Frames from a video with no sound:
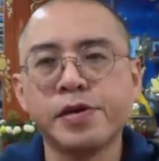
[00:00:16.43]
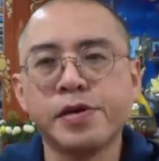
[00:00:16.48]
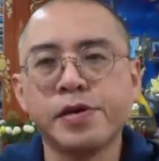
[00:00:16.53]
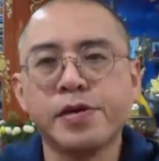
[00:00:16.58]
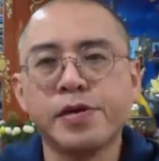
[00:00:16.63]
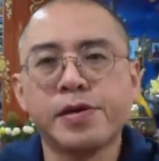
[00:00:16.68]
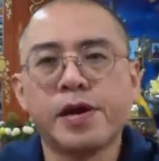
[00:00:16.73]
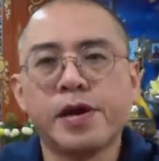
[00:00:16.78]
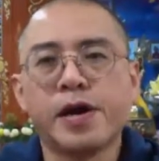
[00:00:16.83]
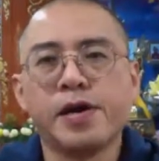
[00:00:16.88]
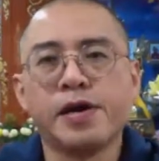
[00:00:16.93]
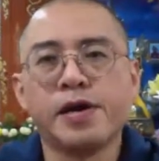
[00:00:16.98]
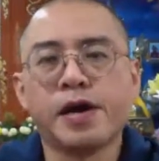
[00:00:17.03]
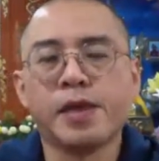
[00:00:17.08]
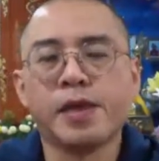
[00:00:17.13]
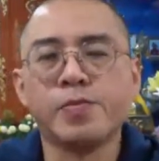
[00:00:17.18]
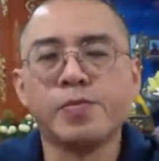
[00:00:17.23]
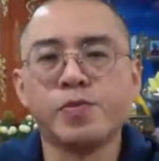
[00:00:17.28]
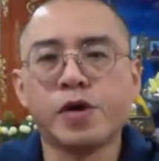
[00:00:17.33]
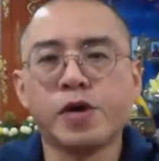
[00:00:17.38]
I'm
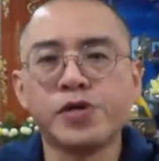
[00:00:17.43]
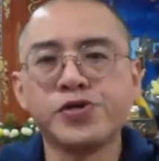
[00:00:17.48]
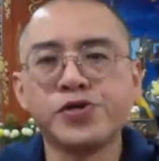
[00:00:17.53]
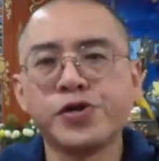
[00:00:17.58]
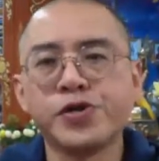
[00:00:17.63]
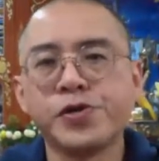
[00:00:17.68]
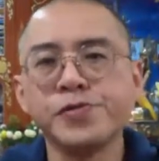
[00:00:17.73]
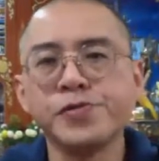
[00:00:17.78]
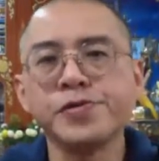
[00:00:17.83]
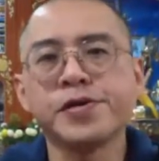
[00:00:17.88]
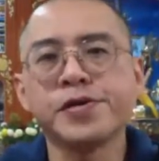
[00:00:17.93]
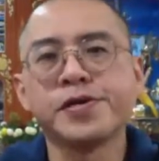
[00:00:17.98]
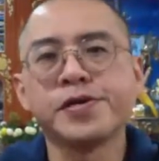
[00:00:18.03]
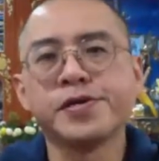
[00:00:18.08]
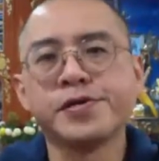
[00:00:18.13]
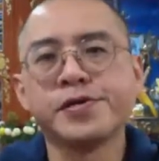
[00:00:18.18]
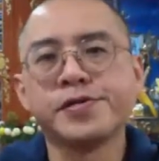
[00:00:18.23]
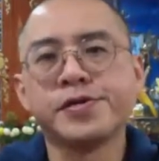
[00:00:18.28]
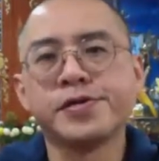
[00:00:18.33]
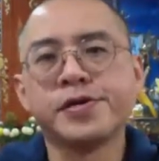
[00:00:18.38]
Wai Cheong,
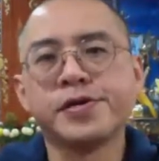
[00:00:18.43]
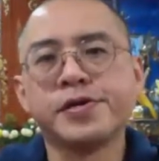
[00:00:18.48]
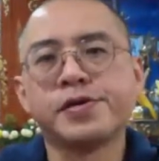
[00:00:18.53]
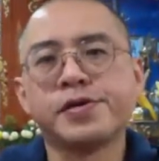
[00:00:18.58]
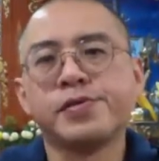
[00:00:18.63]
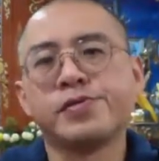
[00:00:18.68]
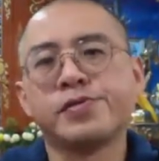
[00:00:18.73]
and